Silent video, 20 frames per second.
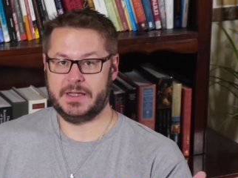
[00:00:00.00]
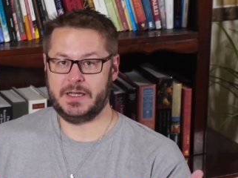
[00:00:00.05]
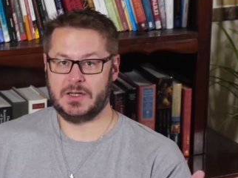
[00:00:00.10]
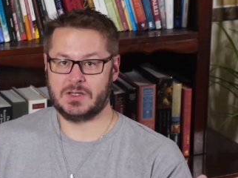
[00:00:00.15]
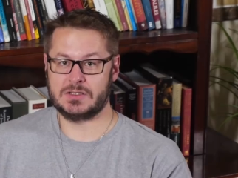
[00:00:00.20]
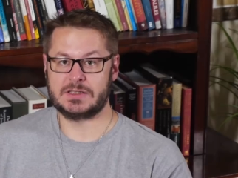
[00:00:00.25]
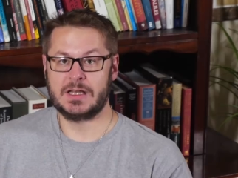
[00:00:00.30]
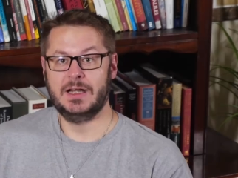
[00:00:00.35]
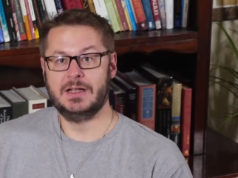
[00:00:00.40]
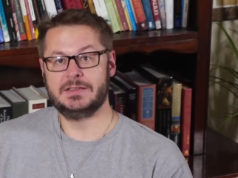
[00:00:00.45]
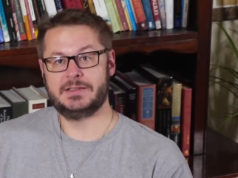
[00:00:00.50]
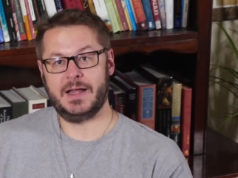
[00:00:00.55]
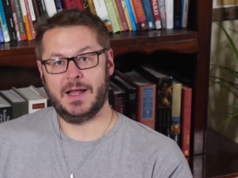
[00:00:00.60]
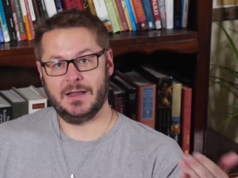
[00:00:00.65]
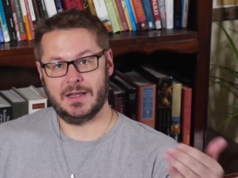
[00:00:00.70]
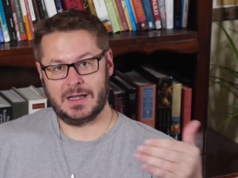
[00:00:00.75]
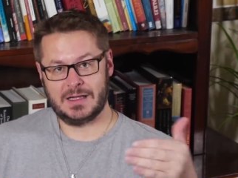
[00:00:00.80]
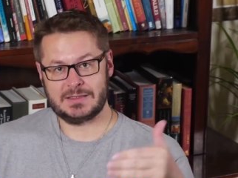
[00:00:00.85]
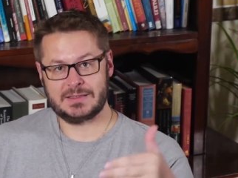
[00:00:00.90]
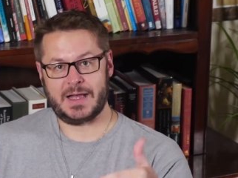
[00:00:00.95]
leaders
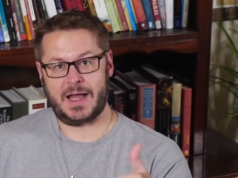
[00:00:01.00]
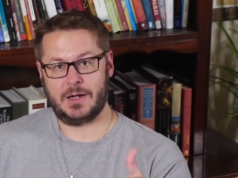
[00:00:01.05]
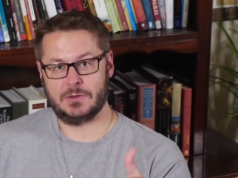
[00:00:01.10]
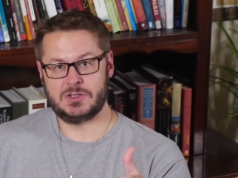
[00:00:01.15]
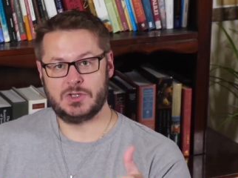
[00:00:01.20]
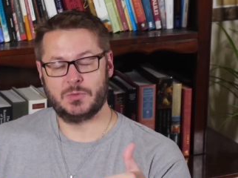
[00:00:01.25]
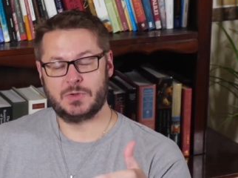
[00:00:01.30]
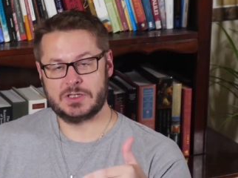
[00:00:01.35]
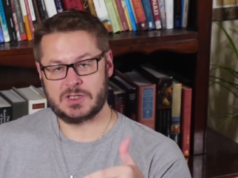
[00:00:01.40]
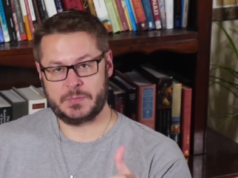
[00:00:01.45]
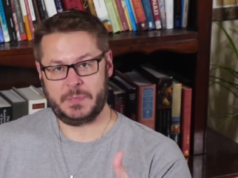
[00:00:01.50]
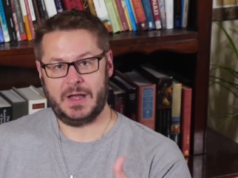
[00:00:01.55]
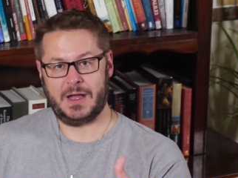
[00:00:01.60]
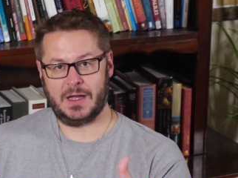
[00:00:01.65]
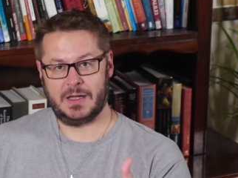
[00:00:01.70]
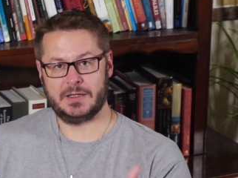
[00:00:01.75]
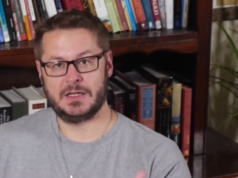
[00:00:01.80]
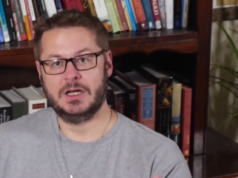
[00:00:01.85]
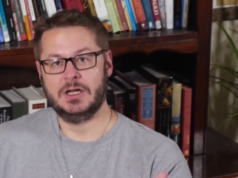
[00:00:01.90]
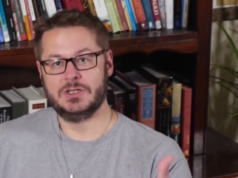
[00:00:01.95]
tell us how to
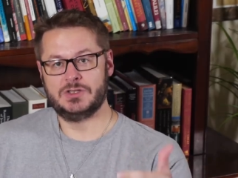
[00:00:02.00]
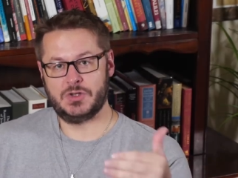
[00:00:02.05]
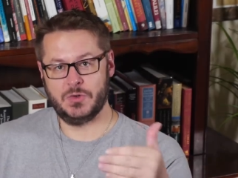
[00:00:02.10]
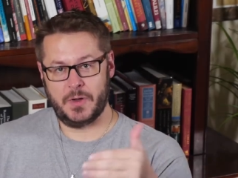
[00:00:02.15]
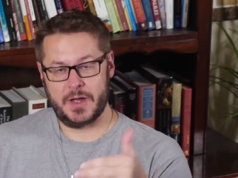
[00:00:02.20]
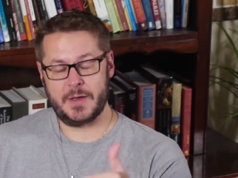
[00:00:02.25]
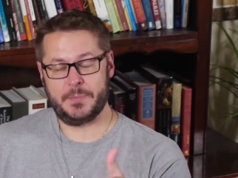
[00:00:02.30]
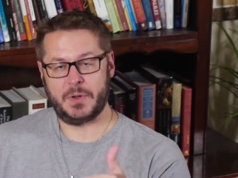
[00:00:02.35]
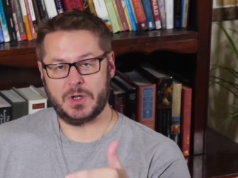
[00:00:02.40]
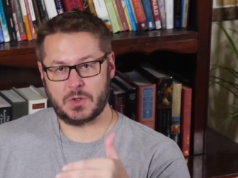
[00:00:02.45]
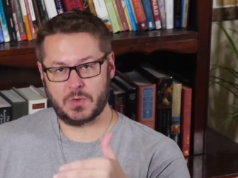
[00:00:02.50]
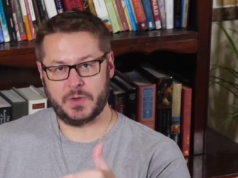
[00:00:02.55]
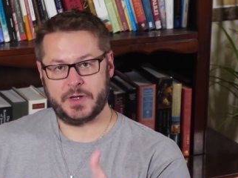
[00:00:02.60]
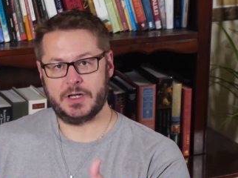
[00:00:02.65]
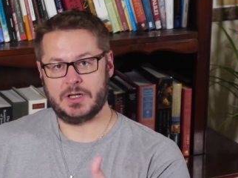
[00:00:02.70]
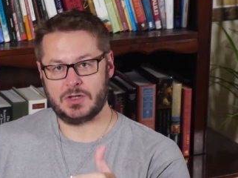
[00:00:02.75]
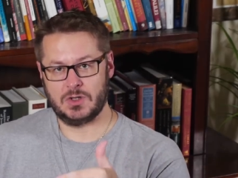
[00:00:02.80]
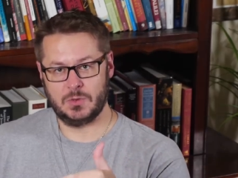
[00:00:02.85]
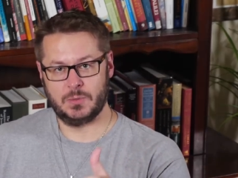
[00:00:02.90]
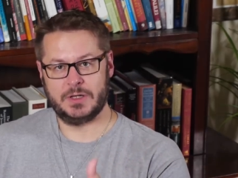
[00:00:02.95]
respond to
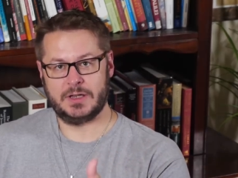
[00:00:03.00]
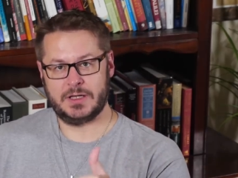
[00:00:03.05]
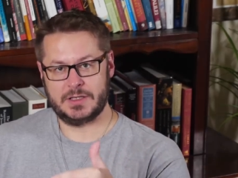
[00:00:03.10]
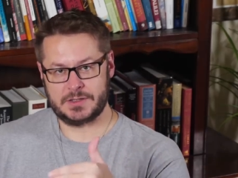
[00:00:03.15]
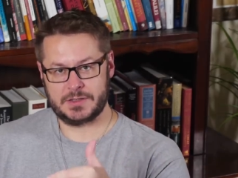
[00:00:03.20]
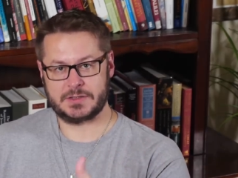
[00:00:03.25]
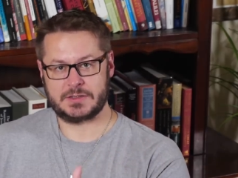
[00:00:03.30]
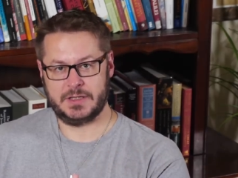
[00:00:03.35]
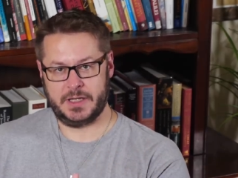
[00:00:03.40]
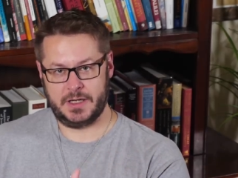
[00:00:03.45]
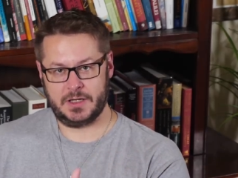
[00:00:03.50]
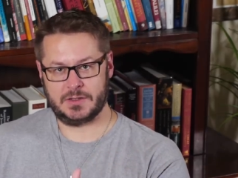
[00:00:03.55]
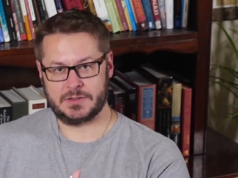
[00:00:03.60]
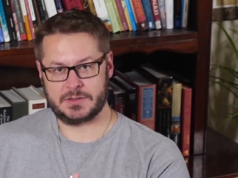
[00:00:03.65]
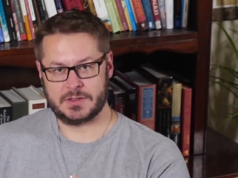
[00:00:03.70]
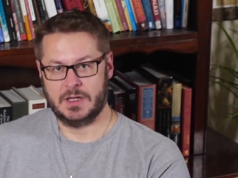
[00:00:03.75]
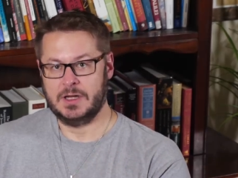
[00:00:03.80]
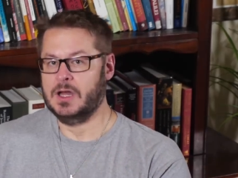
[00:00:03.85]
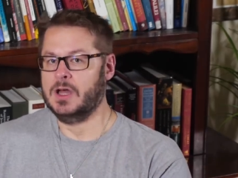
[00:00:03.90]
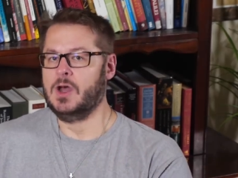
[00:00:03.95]
hypocritical religious
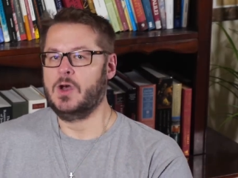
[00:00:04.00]
leaders,